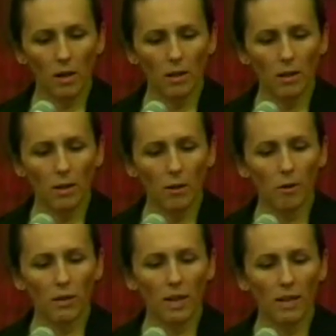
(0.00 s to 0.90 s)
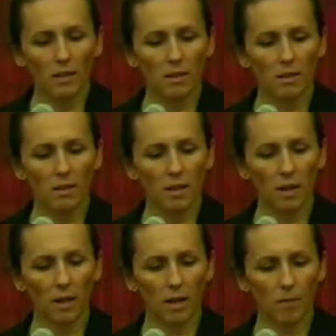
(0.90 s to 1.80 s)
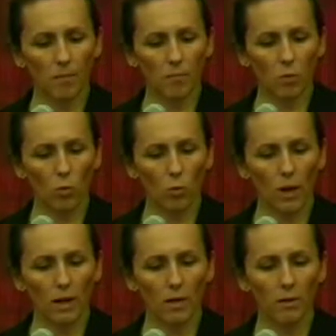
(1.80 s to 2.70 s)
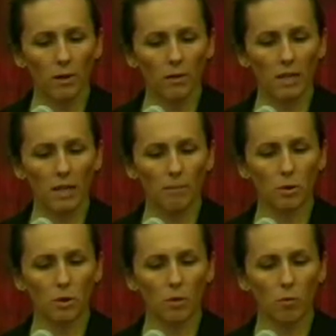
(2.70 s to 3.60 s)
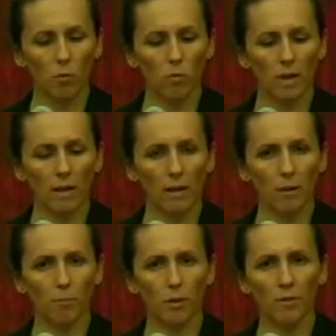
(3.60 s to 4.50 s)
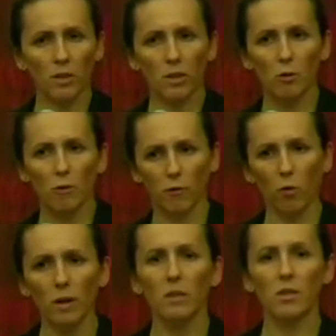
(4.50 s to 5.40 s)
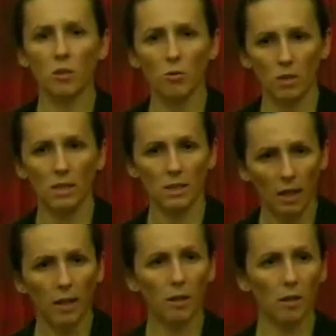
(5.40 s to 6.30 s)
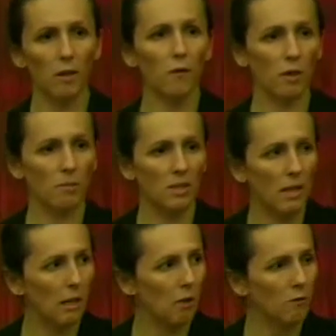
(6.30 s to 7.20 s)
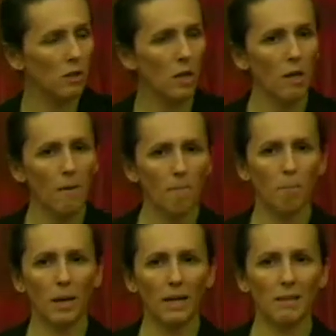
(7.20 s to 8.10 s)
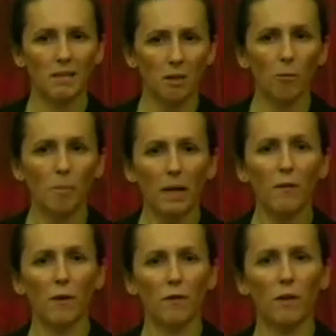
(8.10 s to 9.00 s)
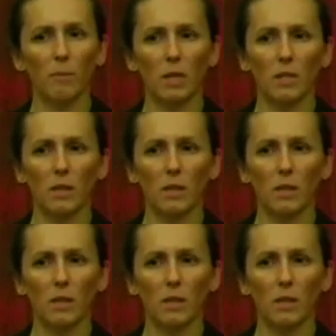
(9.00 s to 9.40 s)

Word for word: there are even cases where there are setups that allow the privileged to avoid the scrutiny entirely for themselves, but still benefit from it.